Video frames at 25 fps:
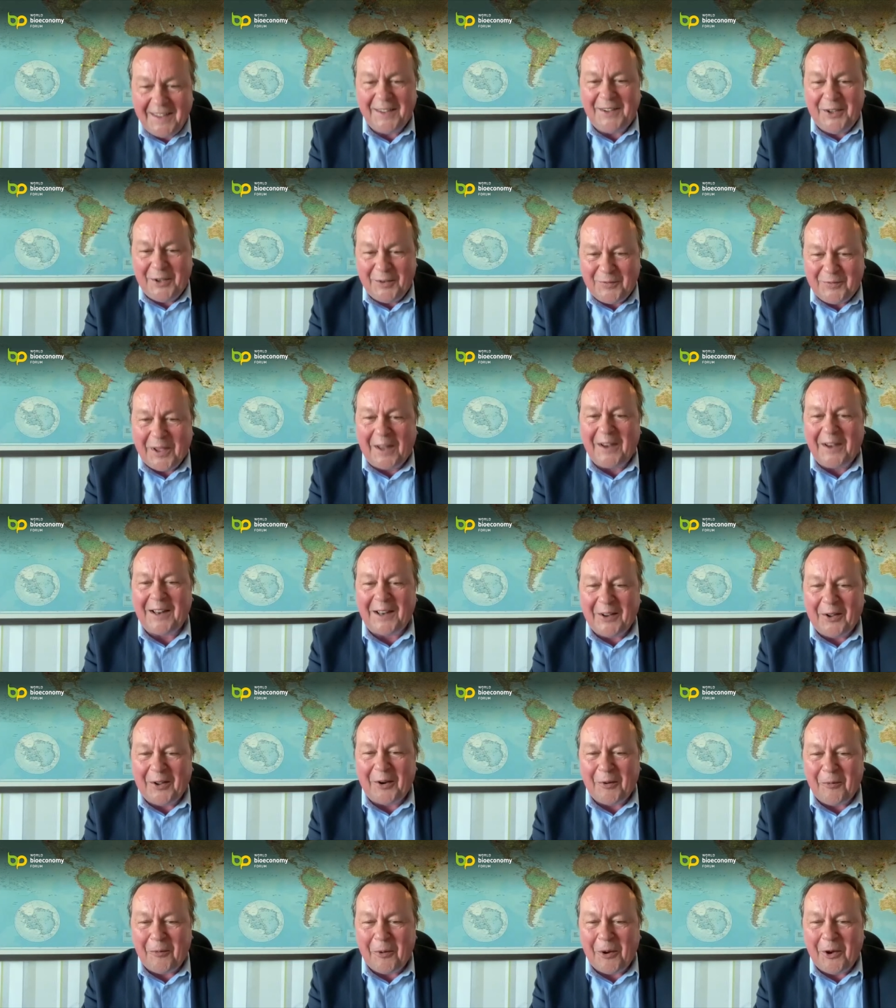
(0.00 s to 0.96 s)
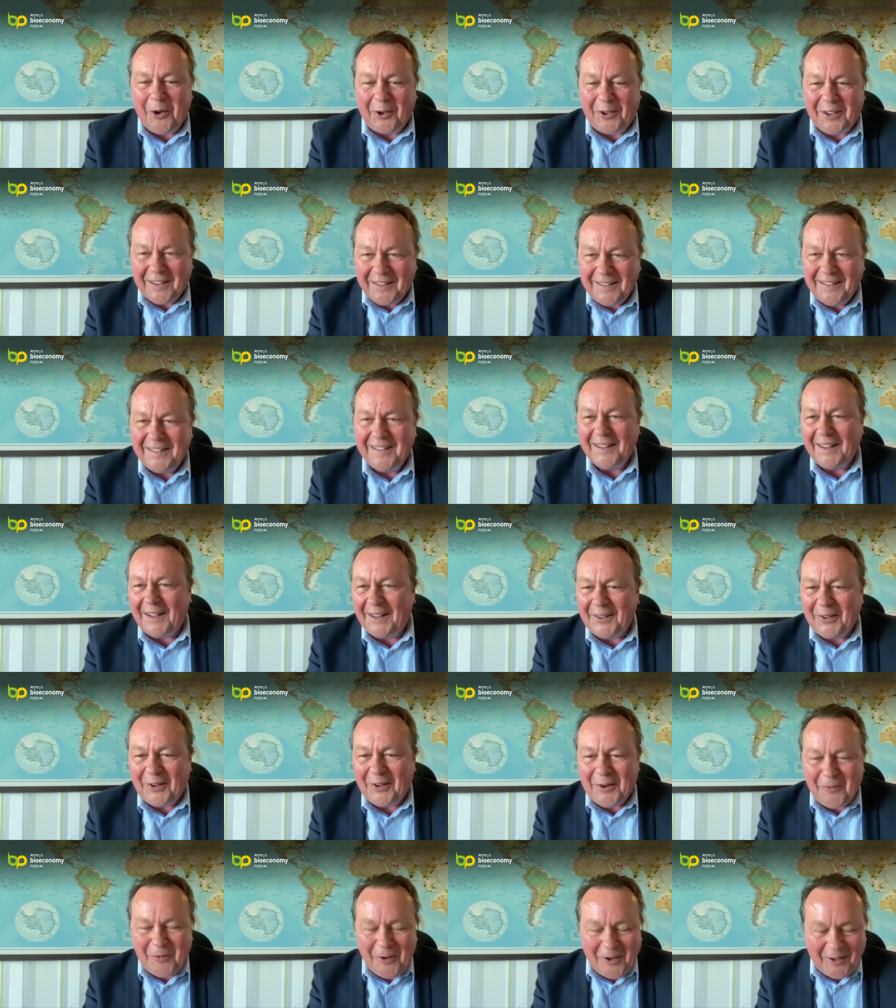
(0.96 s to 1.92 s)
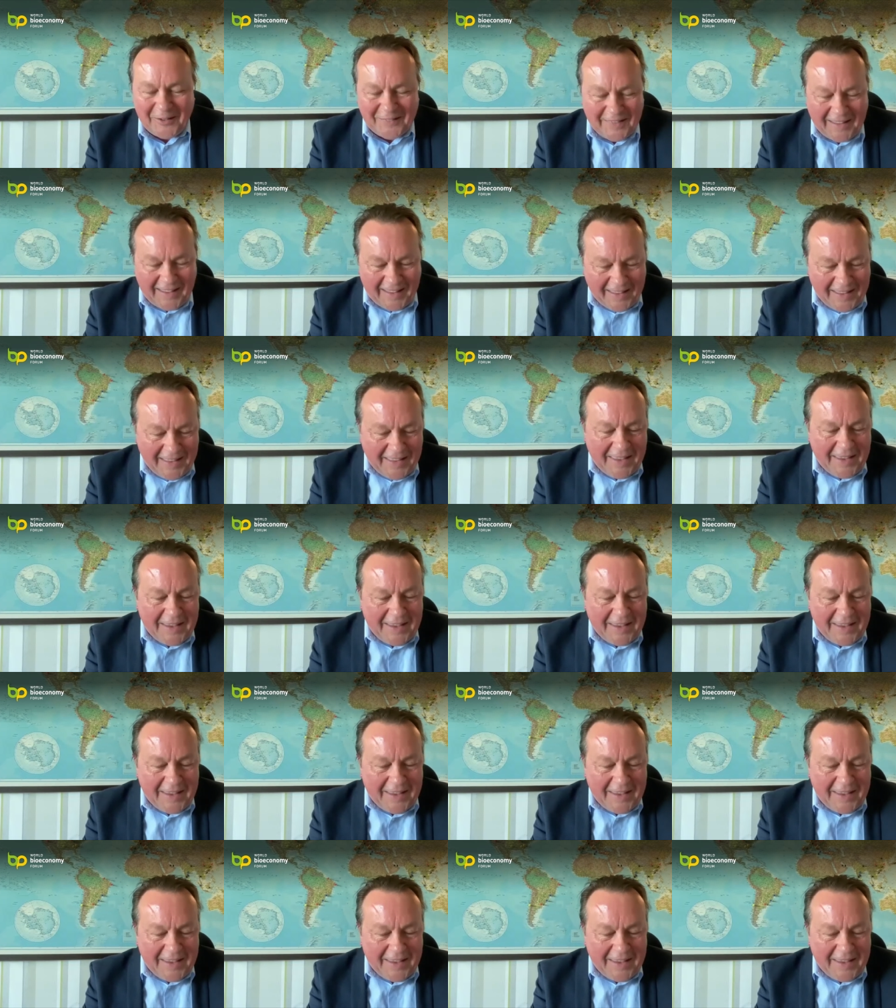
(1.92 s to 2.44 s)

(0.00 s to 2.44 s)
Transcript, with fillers: you've done a lot of work, a lot of work there.